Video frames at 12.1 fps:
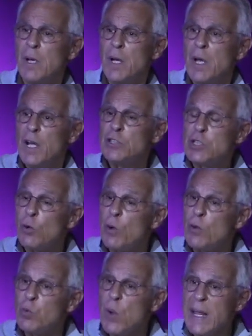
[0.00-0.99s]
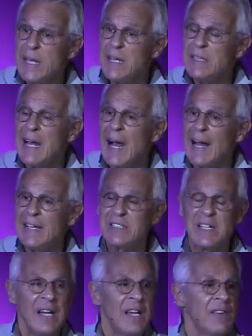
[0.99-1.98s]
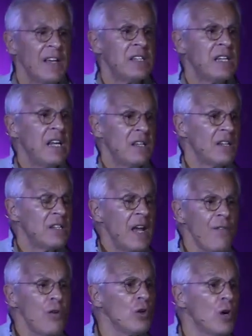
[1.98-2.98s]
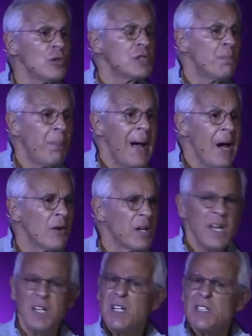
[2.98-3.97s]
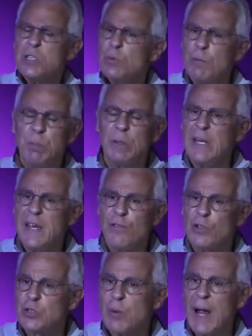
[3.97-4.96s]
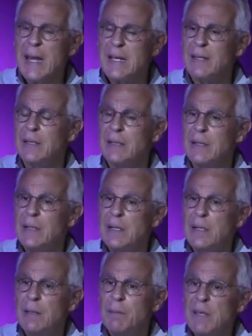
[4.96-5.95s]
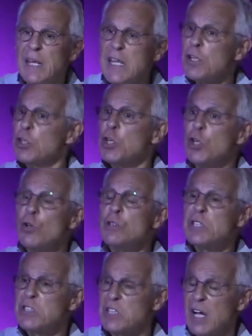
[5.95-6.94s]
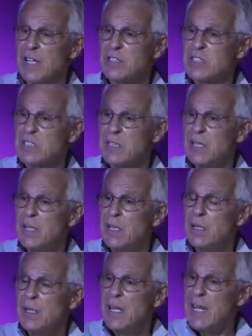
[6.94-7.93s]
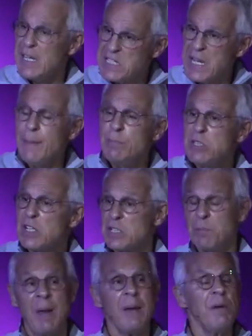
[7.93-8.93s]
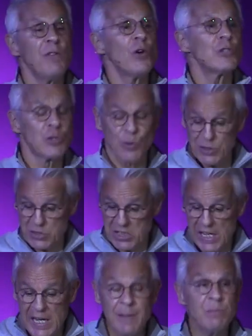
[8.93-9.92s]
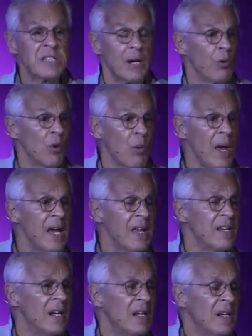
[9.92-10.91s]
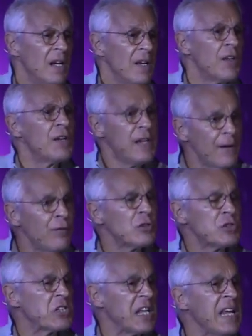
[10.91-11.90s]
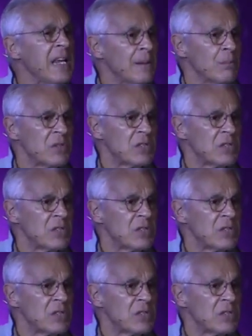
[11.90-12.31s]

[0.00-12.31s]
And so we recognize that d- the devil goes about, and he does it with believers, right? He accuses us, he tempts us. And maybe those are his schemes that we read the devil's schemes.